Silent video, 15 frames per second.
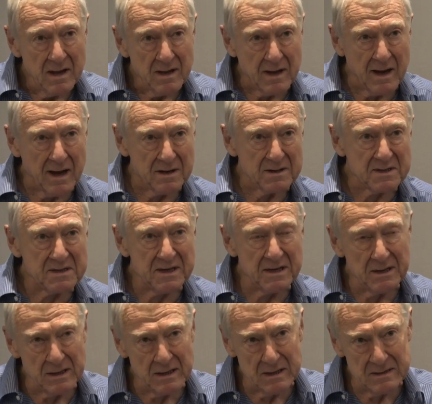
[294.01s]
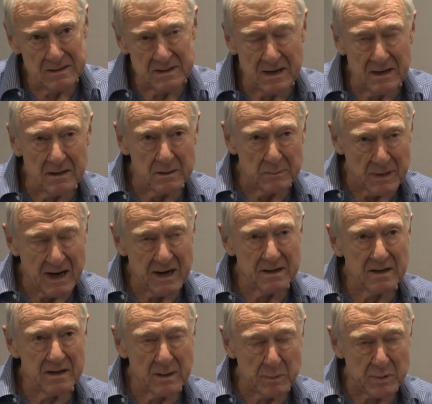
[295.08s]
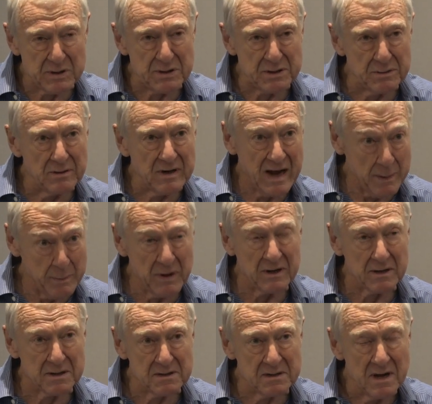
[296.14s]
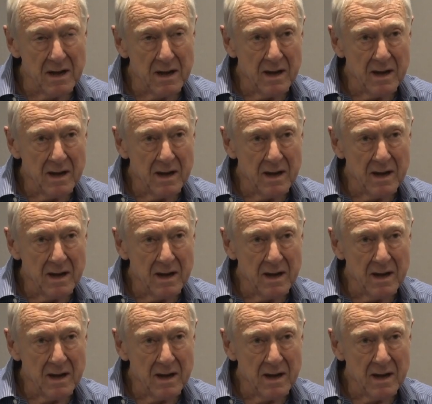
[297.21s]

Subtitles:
can single-mindedly pursue happiness